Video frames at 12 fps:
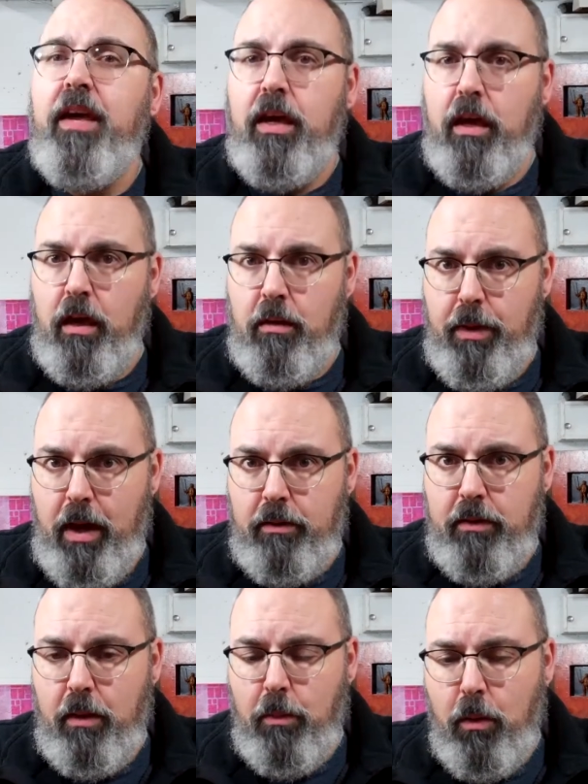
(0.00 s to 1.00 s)
thinking
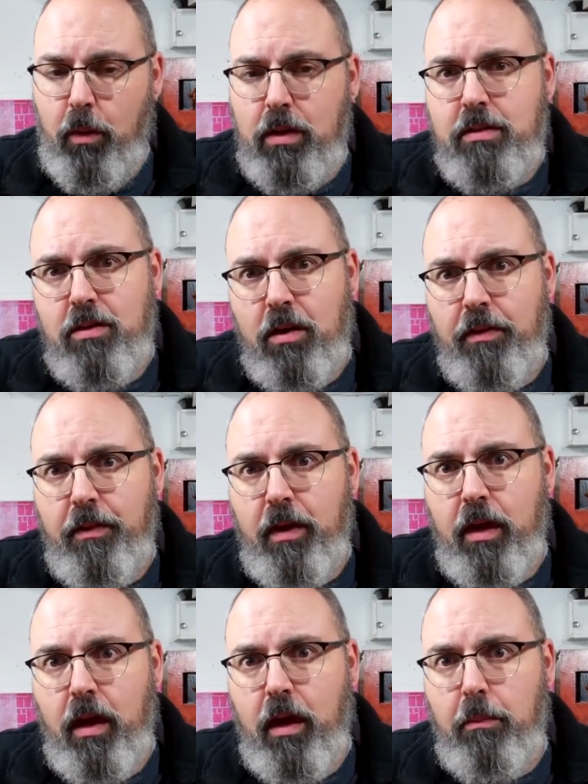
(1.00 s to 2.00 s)
about them. I want to start
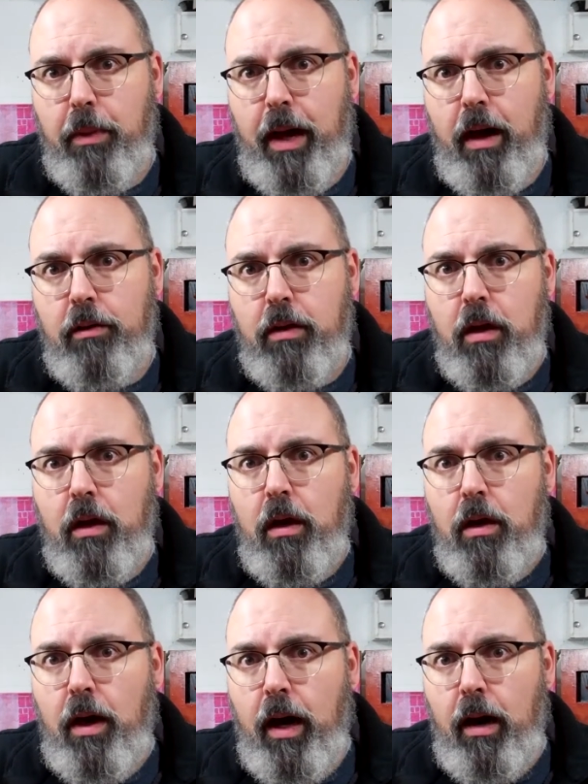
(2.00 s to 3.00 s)
thinking about
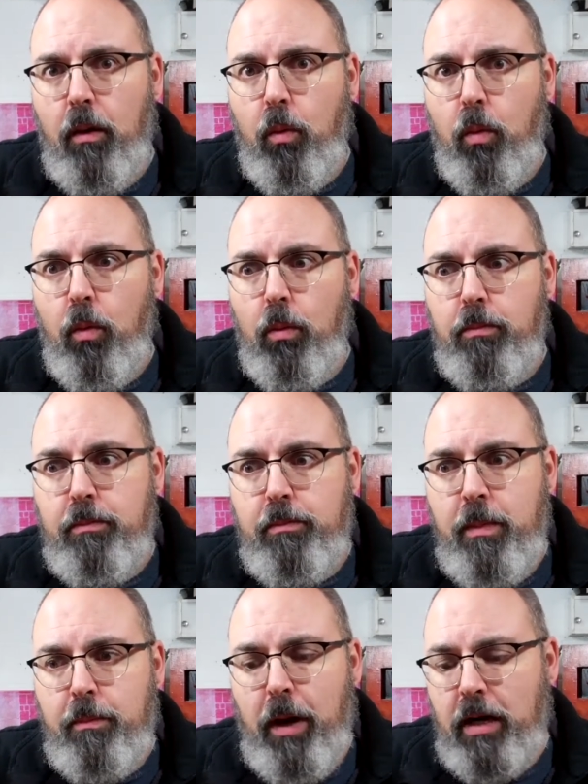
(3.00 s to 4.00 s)

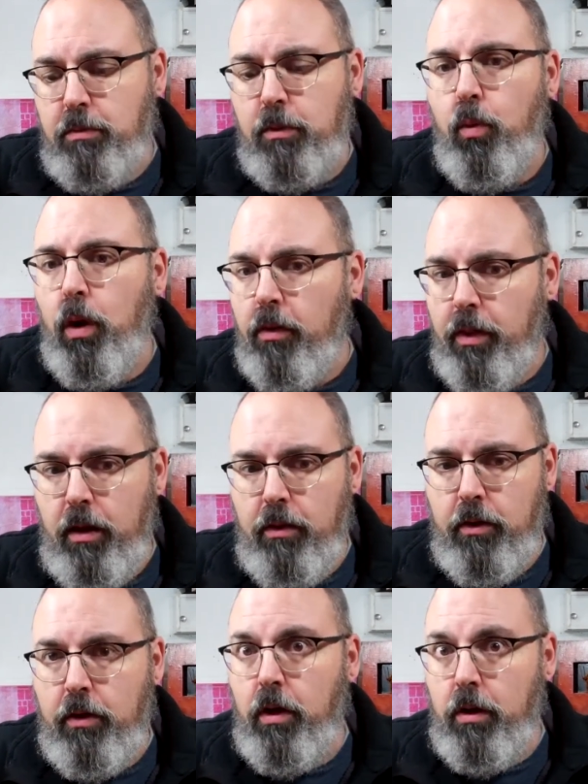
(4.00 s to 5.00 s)
possibly where
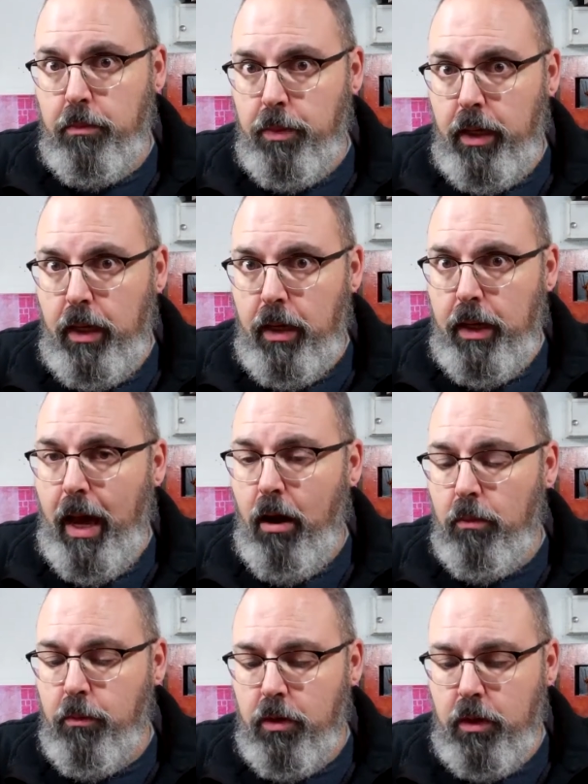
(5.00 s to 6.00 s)
they're going to be and how
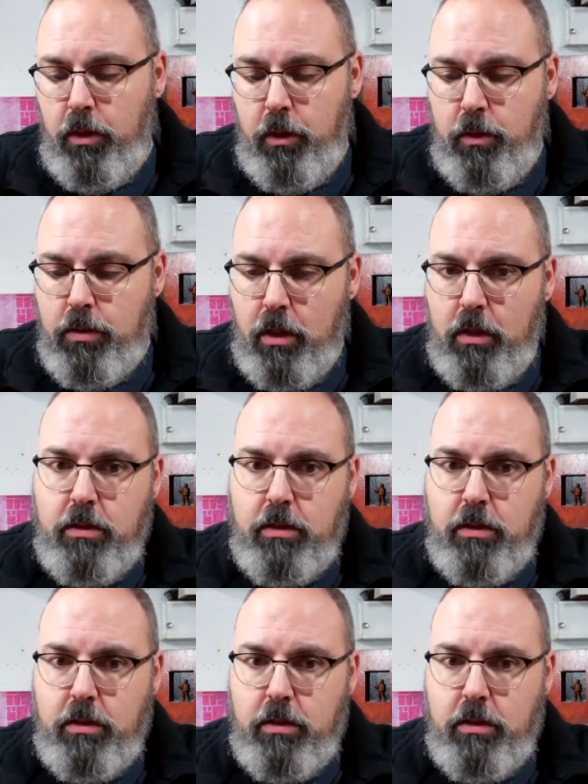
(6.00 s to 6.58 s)
I'm going to use it.